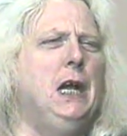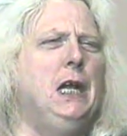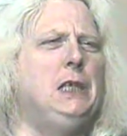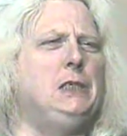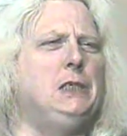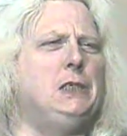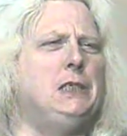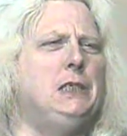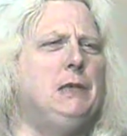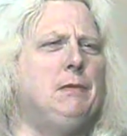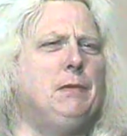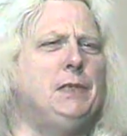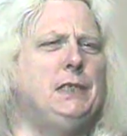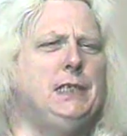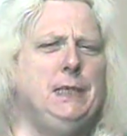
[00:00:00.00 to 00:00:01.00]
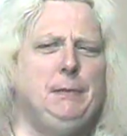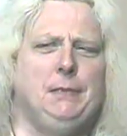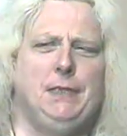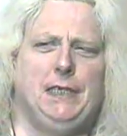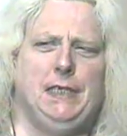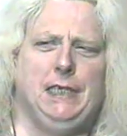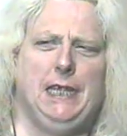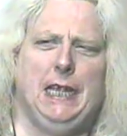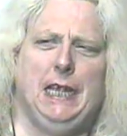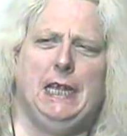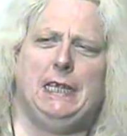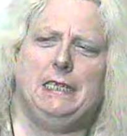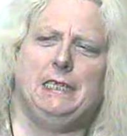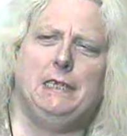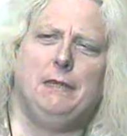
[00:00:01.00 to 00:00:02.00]
I just never seem to
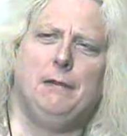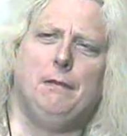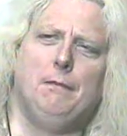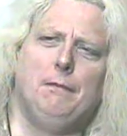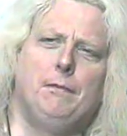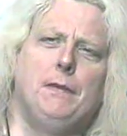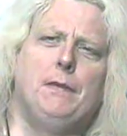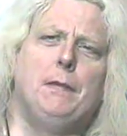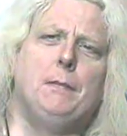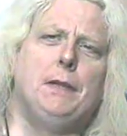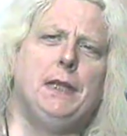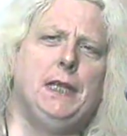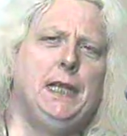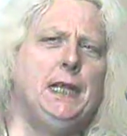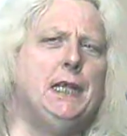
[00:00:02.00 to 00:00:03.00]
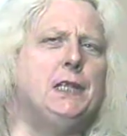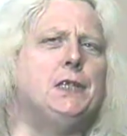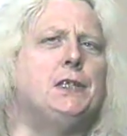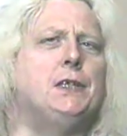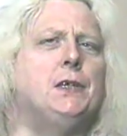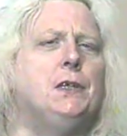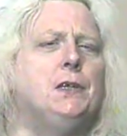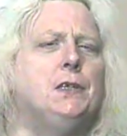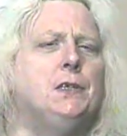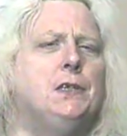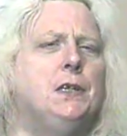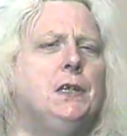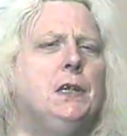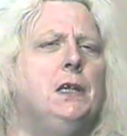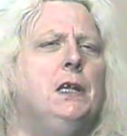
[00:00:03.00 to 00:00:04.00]
get very many answers.
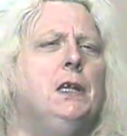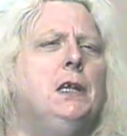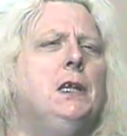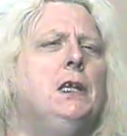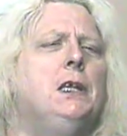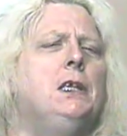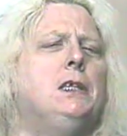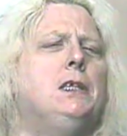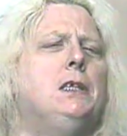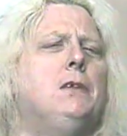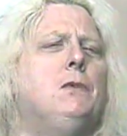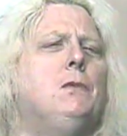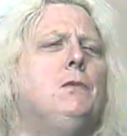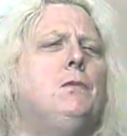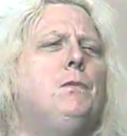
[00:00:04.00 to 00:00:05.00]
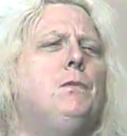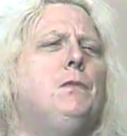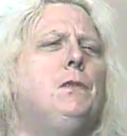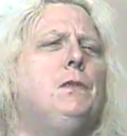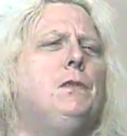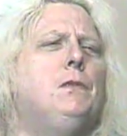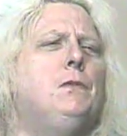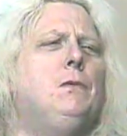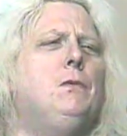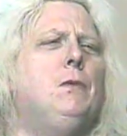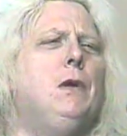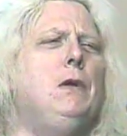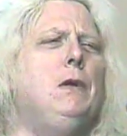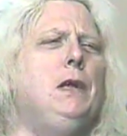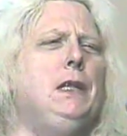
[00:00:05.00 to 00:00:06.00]
So,
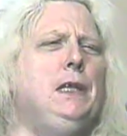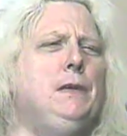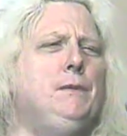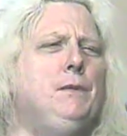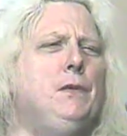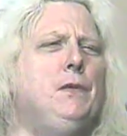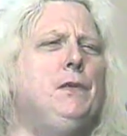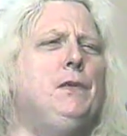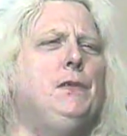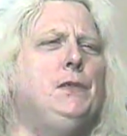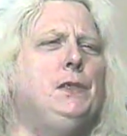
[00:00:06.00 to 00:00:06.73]
well, any further